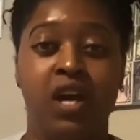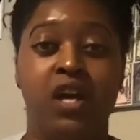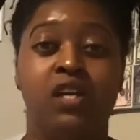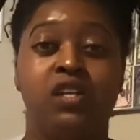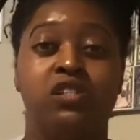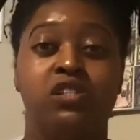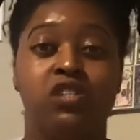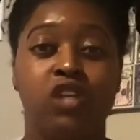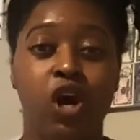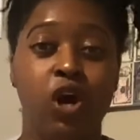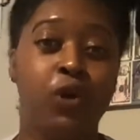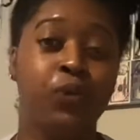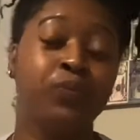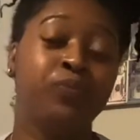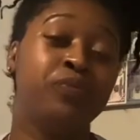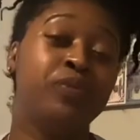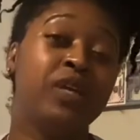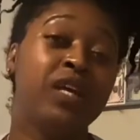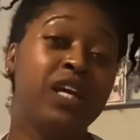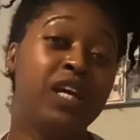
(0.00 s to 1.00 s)
So
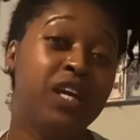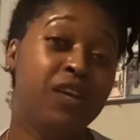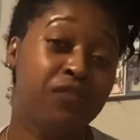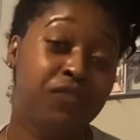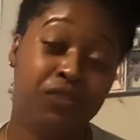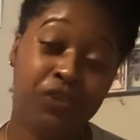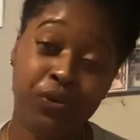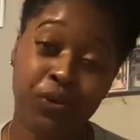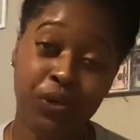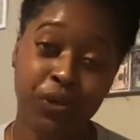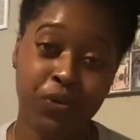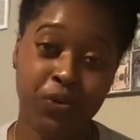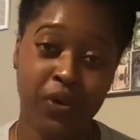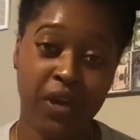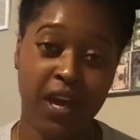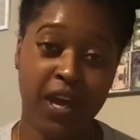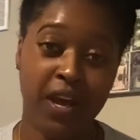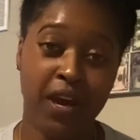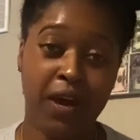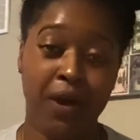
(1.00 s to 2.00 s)
if you are new
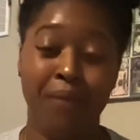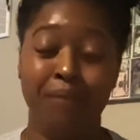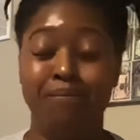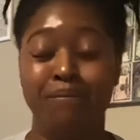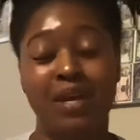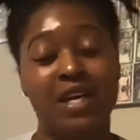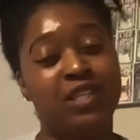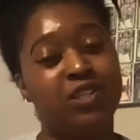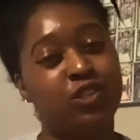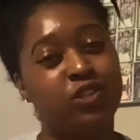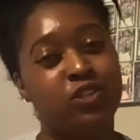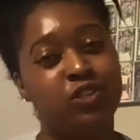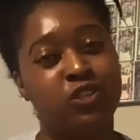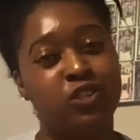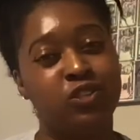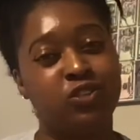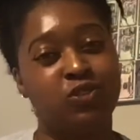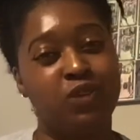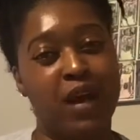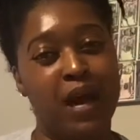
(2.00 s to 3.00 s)
here, make sure you
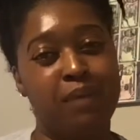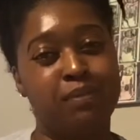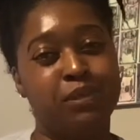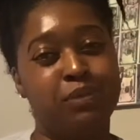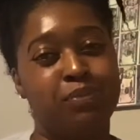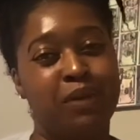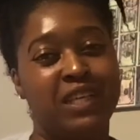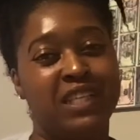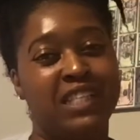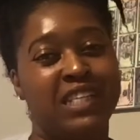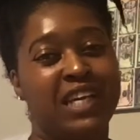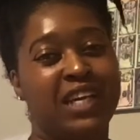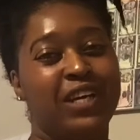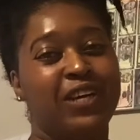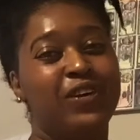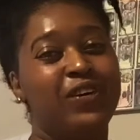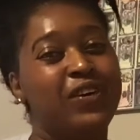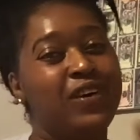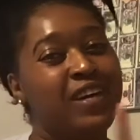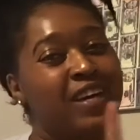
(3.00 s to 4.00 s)
subscribe to my
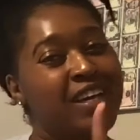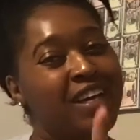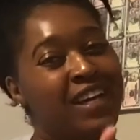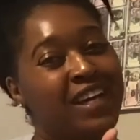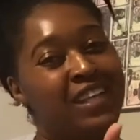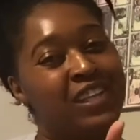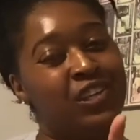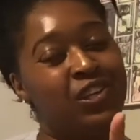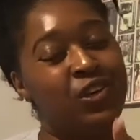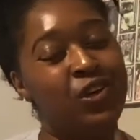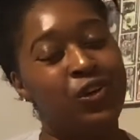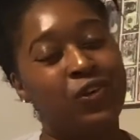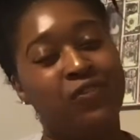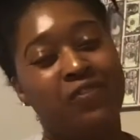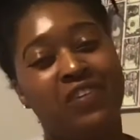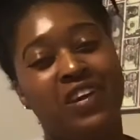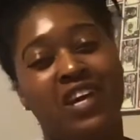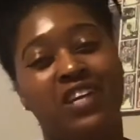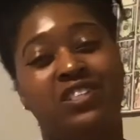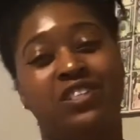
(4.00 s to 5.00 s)
channel, hit the
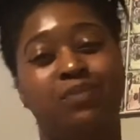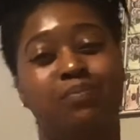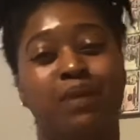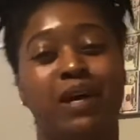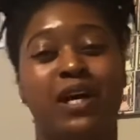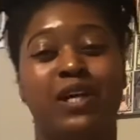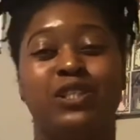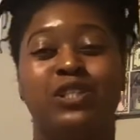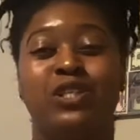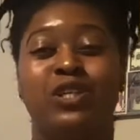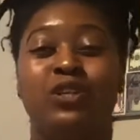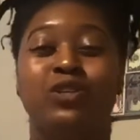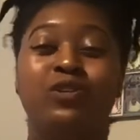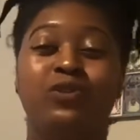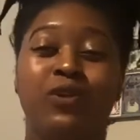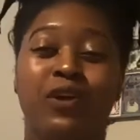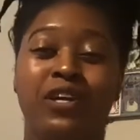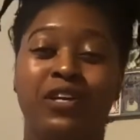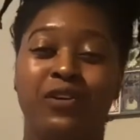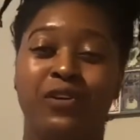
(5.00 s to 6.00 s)
notification bell so you
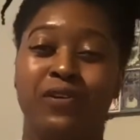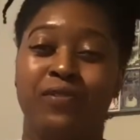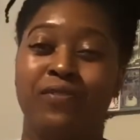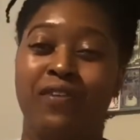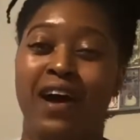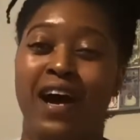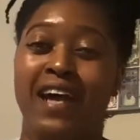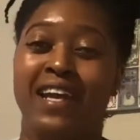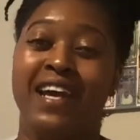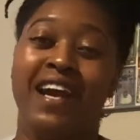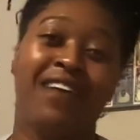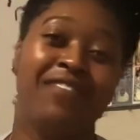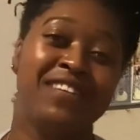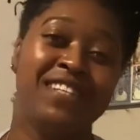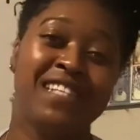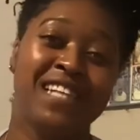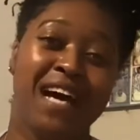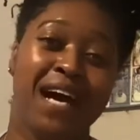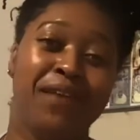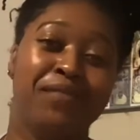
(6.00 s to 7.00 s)
are notified every
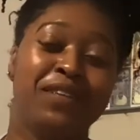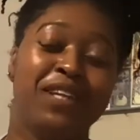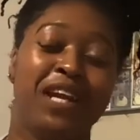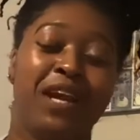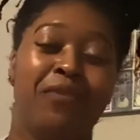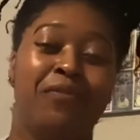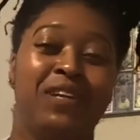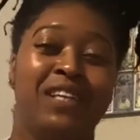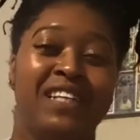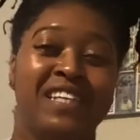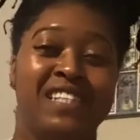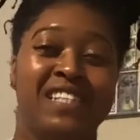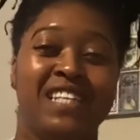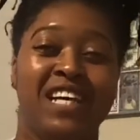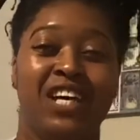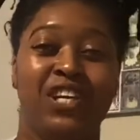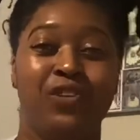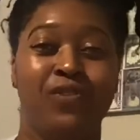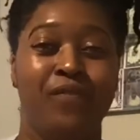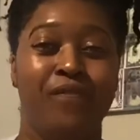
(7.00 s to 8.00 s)
time that I release
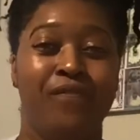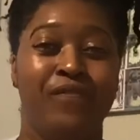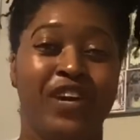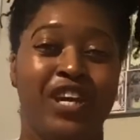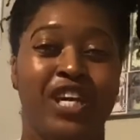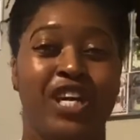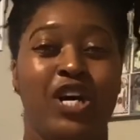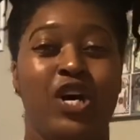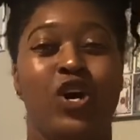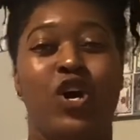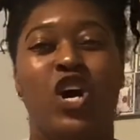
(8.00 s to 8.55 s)
a new video.